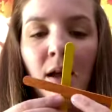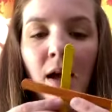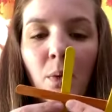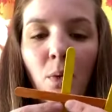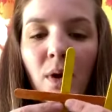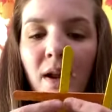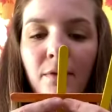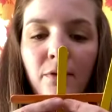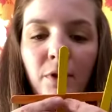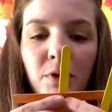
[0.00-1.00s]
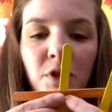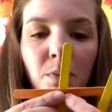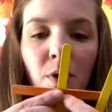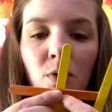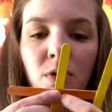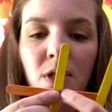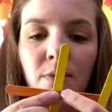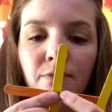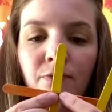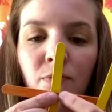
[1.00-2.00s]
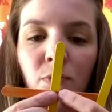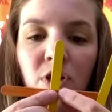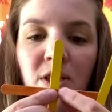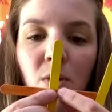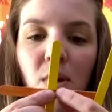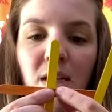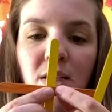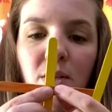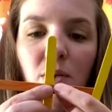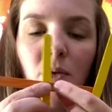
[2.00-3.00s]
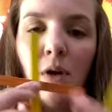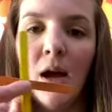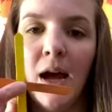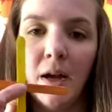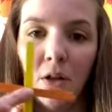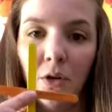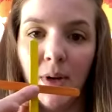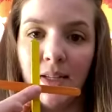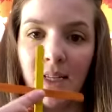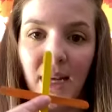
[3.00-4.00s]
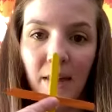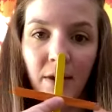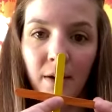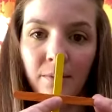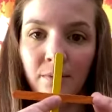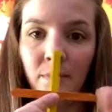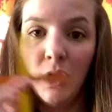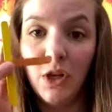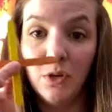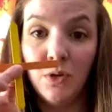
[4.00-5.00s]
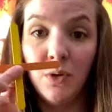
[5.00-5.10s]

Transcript: Whatever floats your boat, we're just going to hot glue it together. You can do 2